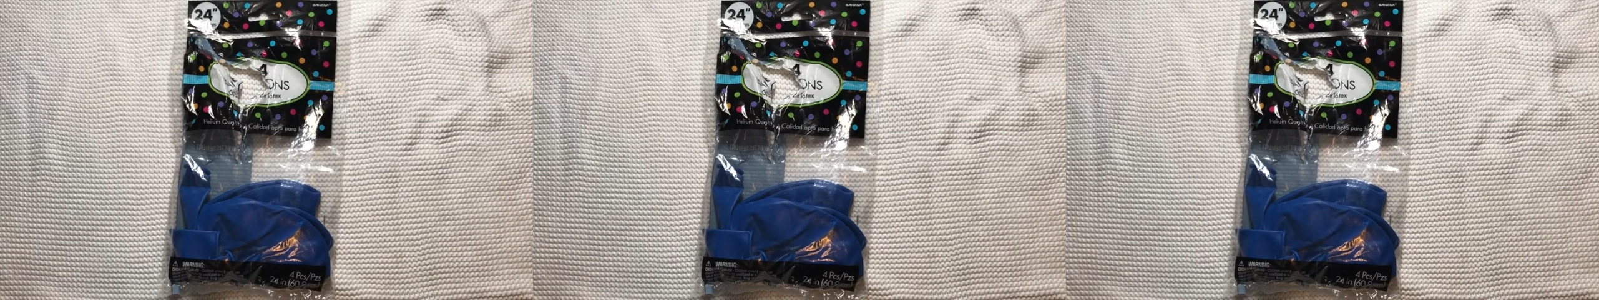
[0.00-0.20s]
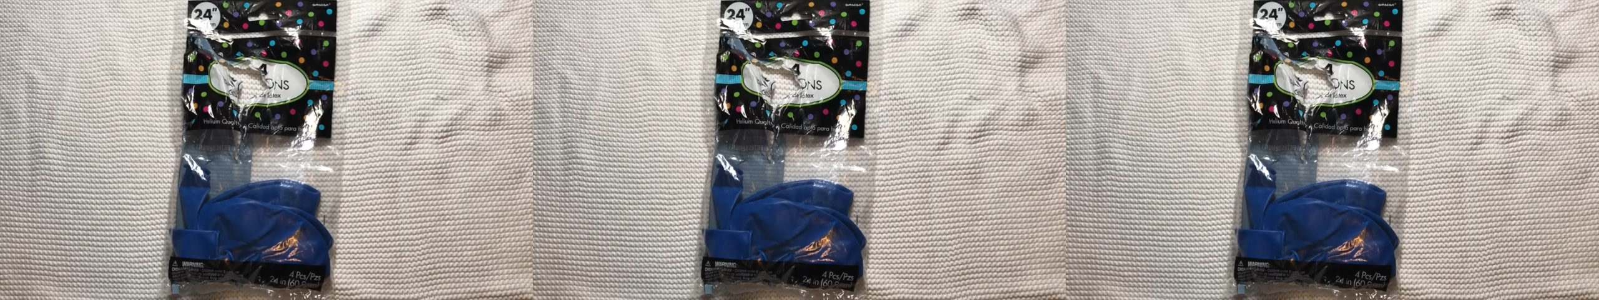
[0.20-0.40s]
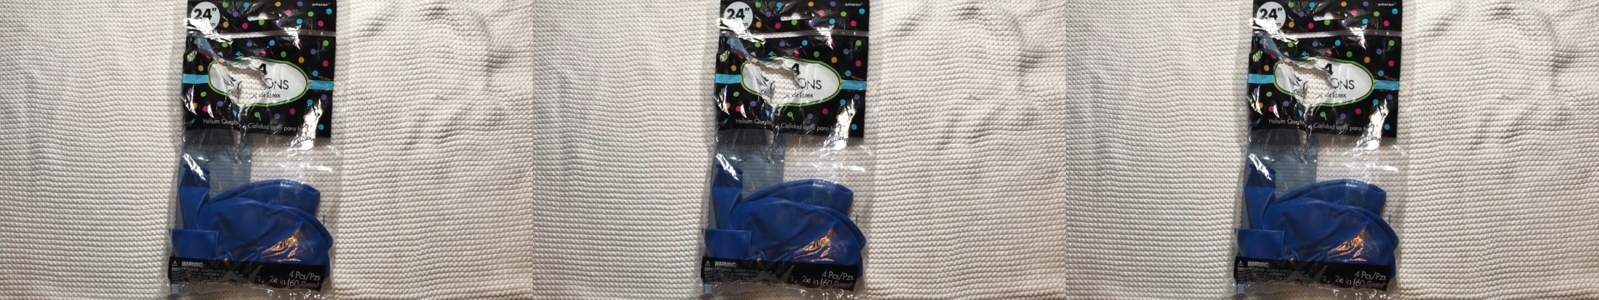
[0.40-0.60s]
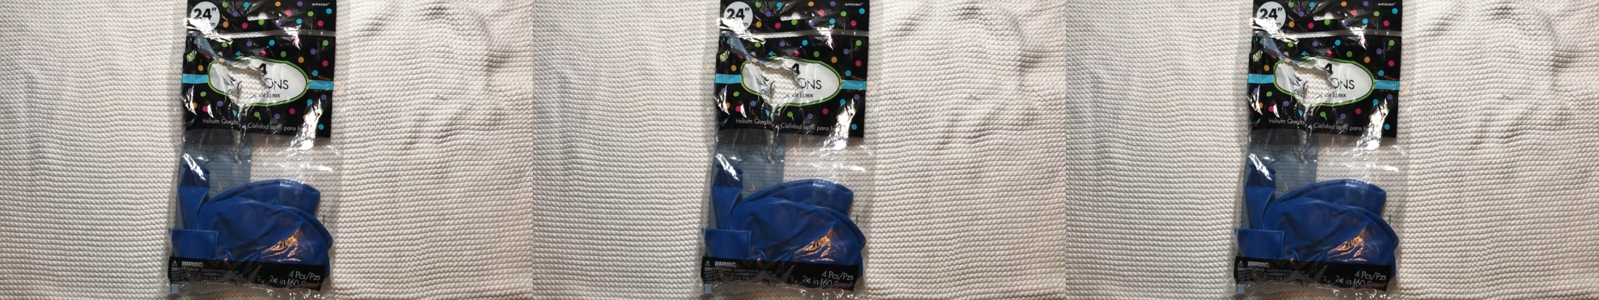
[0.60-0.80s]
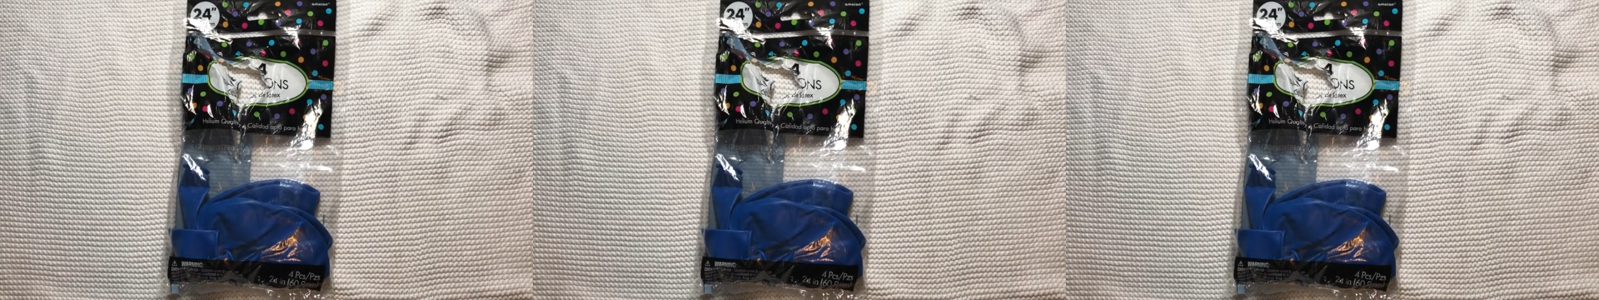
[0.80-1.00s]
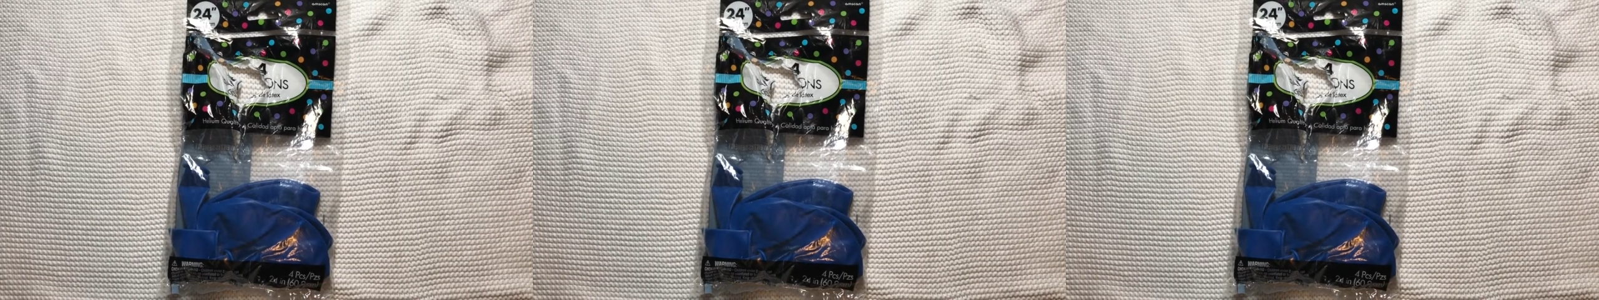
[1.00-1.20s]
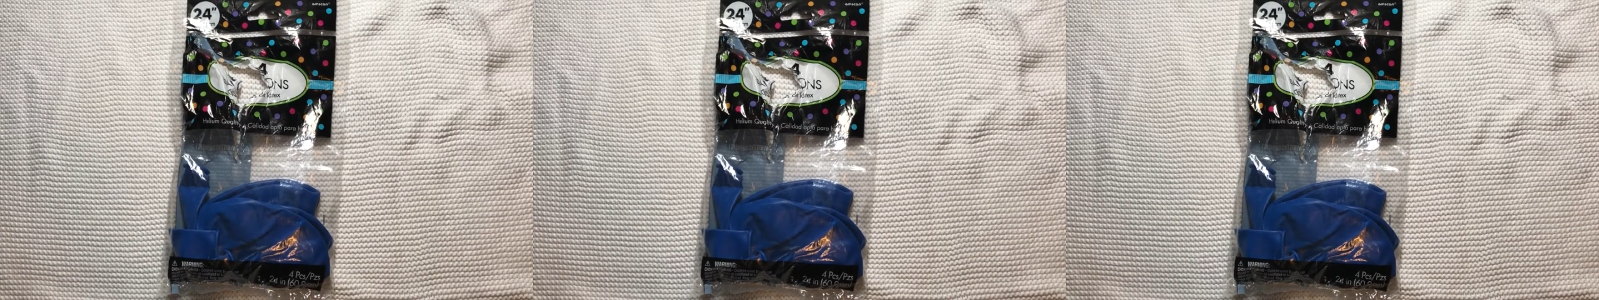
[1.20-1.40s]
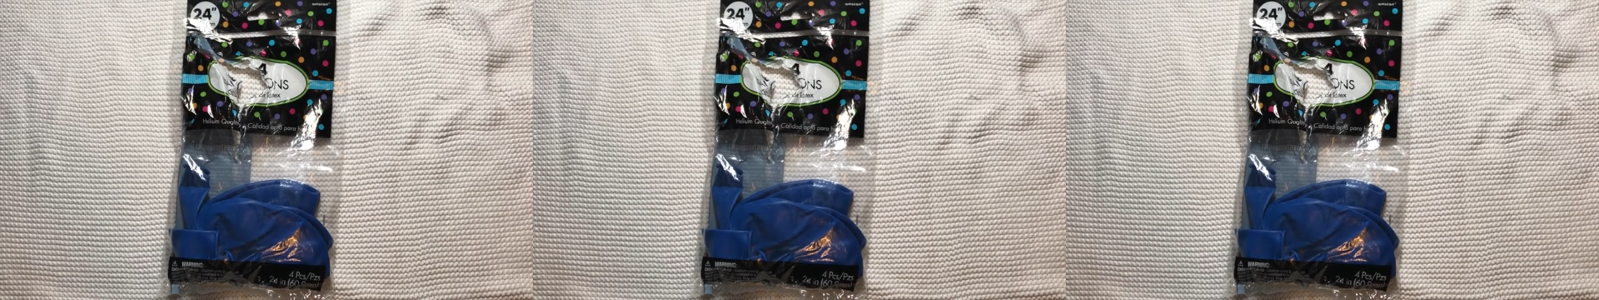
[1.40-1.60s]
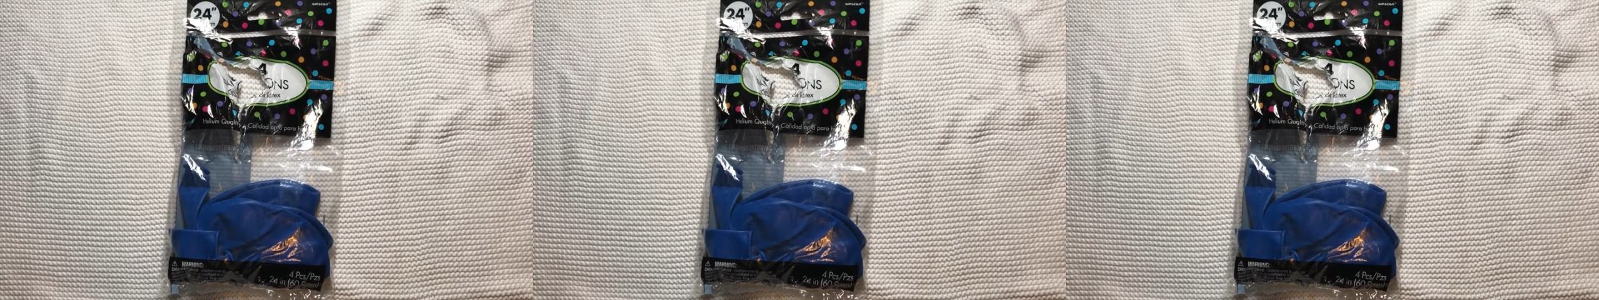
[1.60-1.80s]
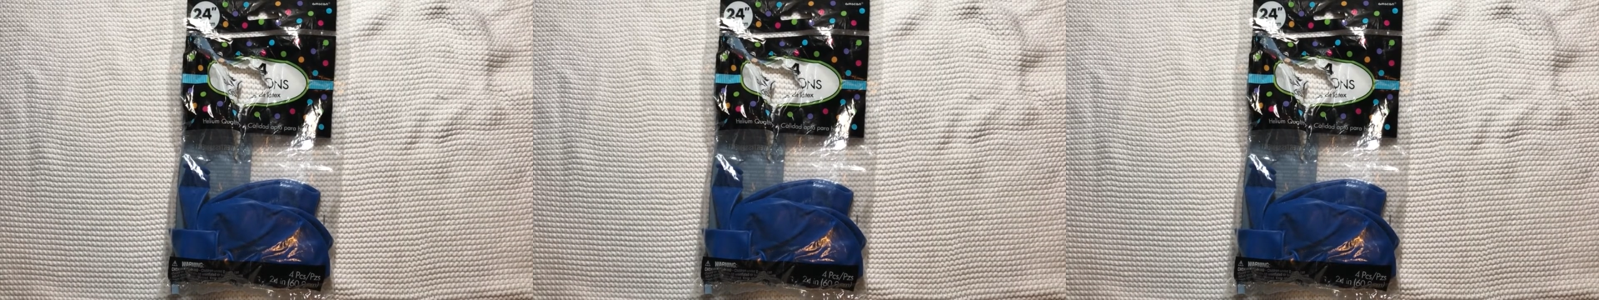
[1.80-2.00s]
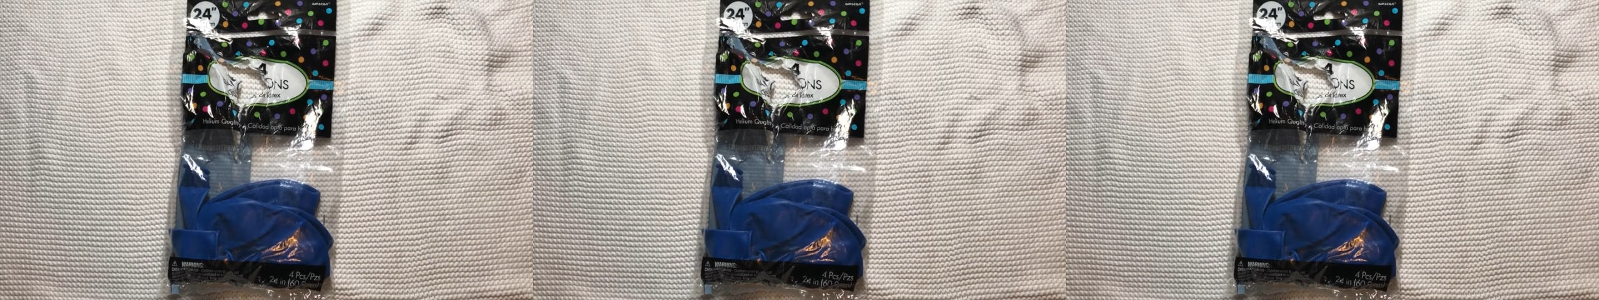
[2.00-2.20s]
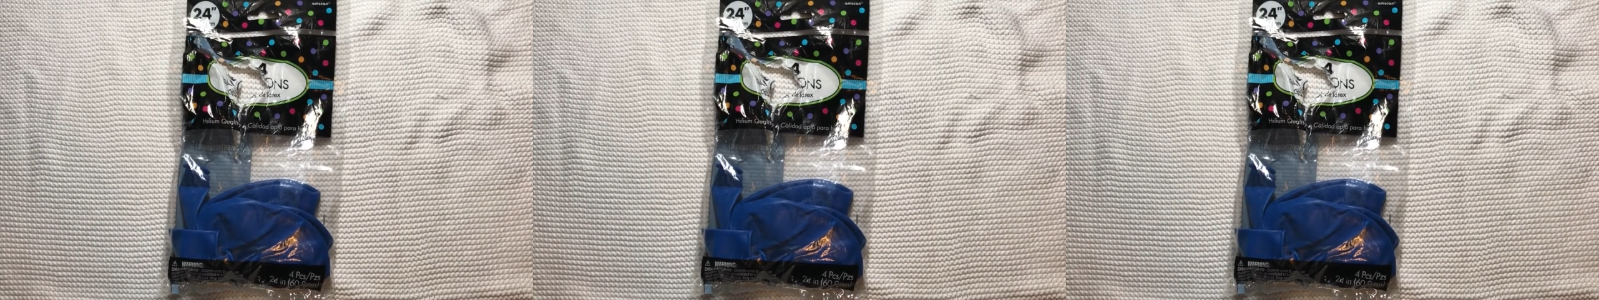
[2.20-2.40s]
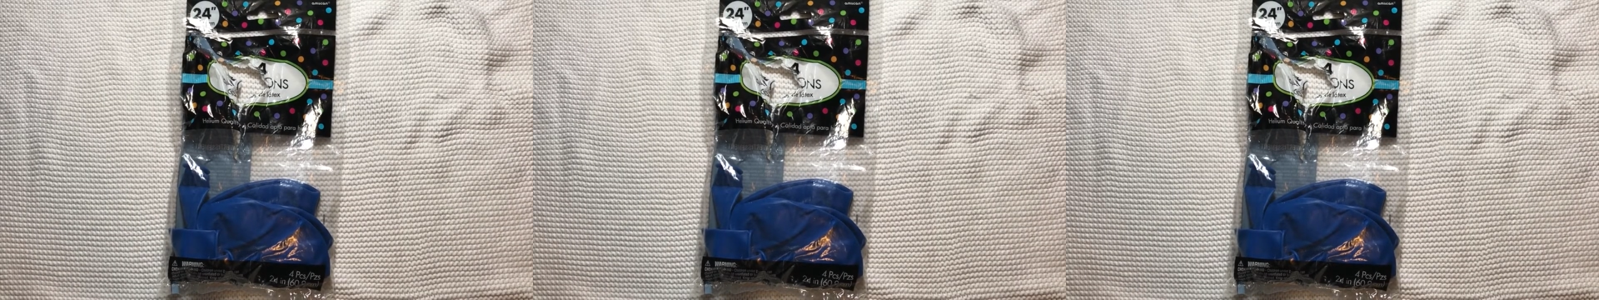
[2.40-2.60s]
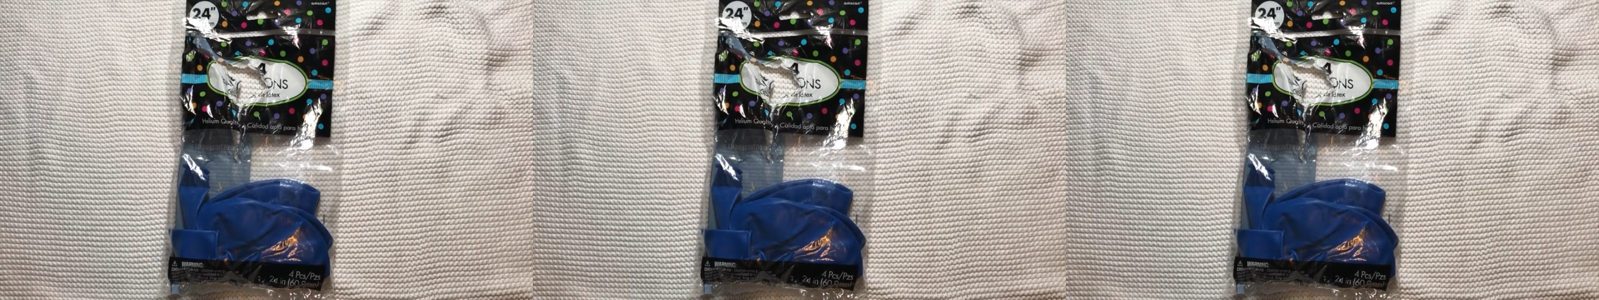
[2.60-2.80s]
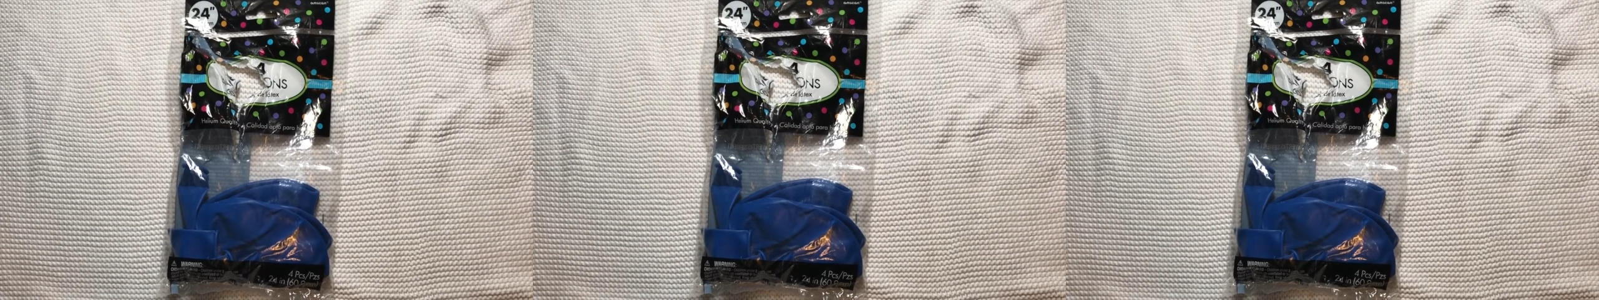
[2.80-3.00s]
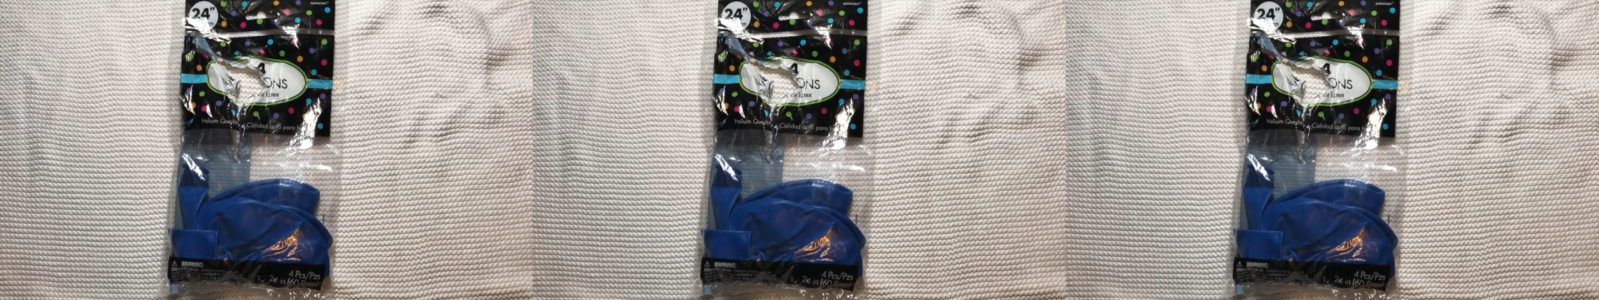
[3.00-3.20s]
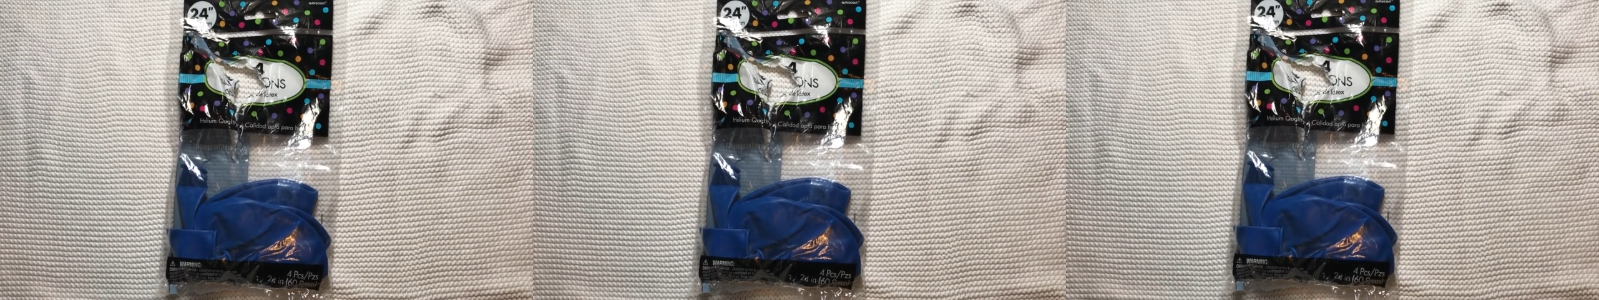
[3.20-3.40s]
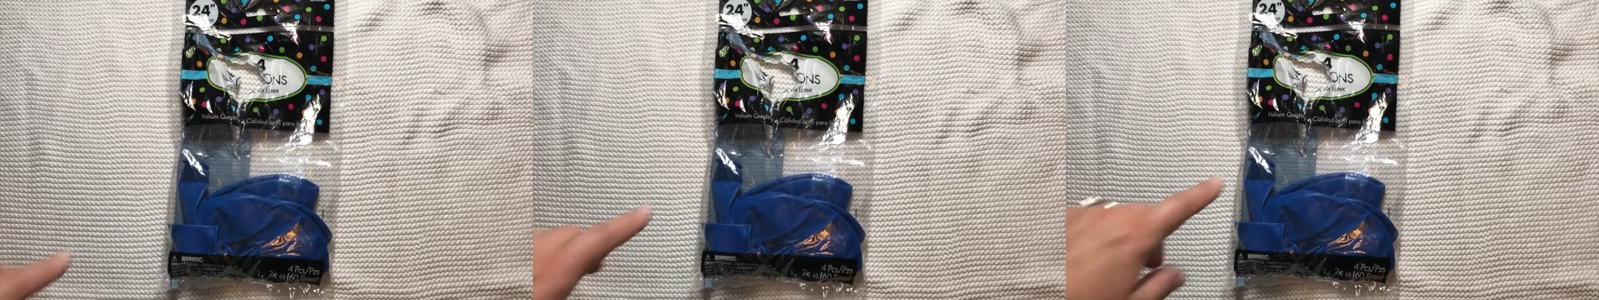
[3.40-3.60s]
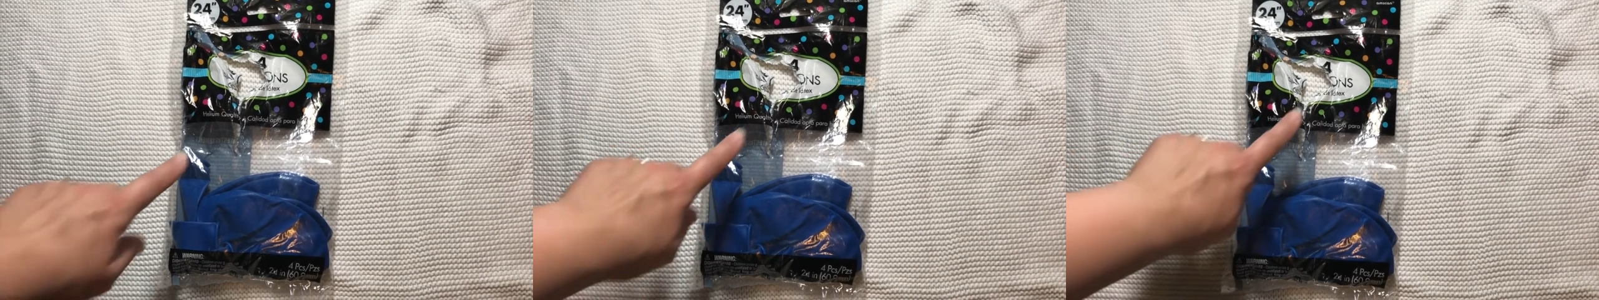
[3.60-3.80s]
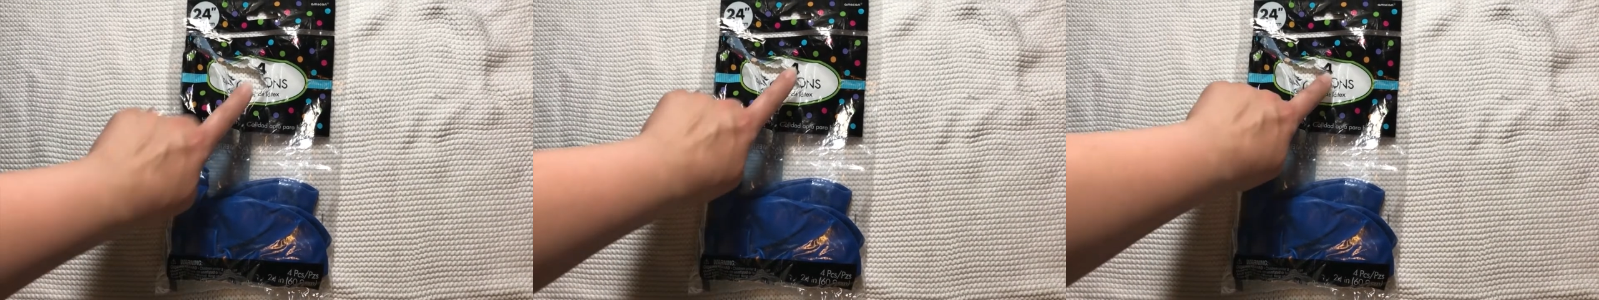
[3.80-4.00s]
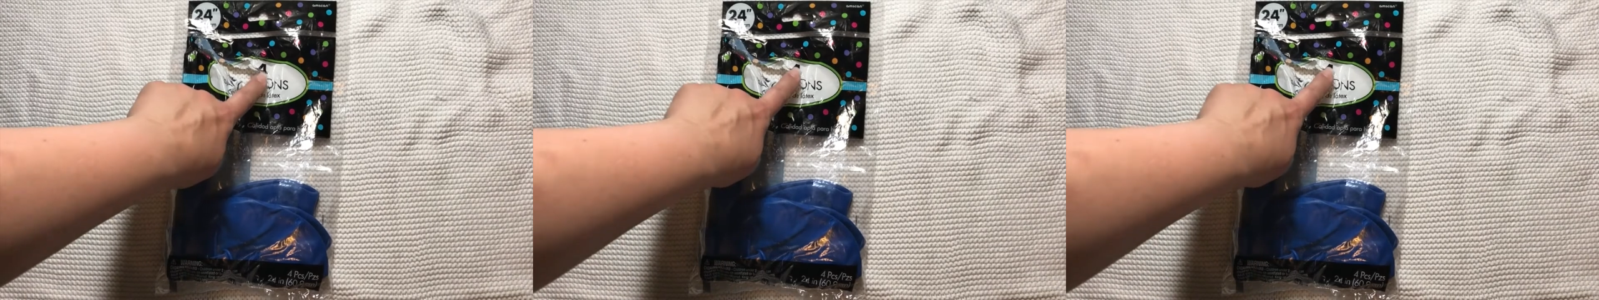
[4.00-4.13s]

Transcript: Nobody's mouth can be seen.